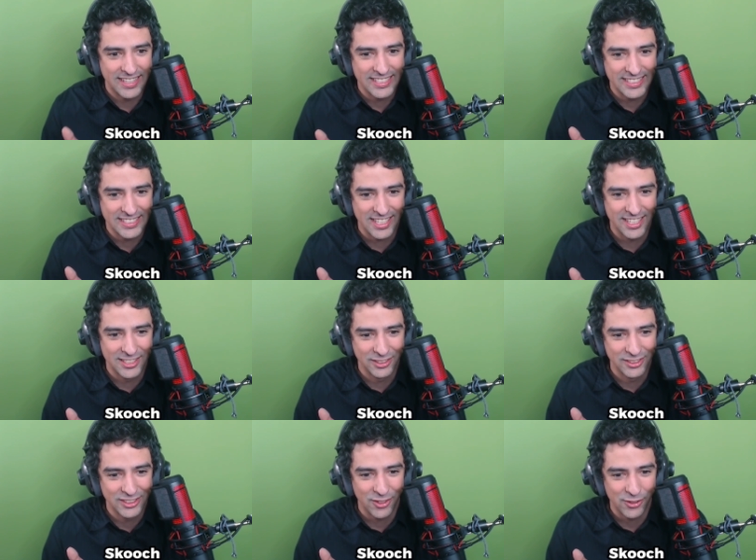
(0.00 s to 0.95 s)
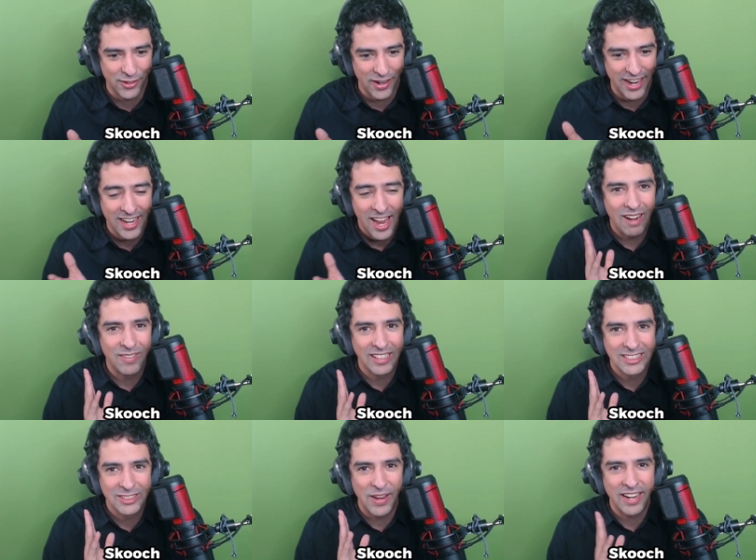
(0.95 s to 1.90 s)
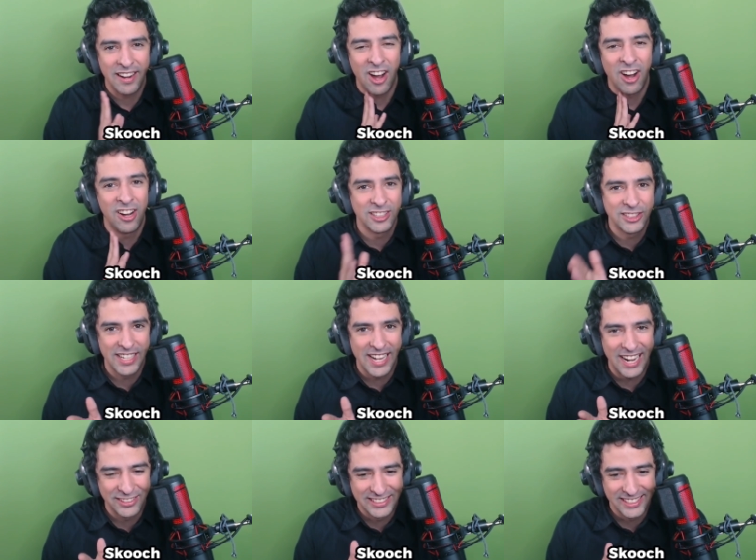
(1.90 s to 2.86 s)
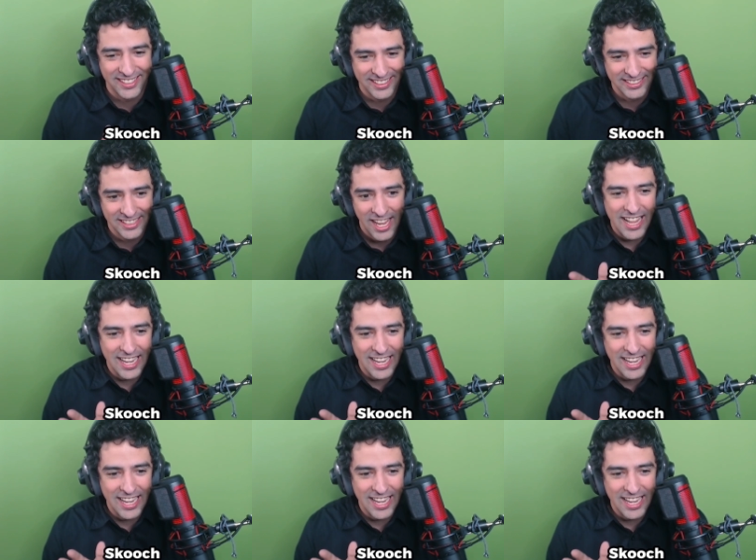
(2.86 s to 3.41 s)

This is going to do so great. I'm going to spend a hundred hours on this.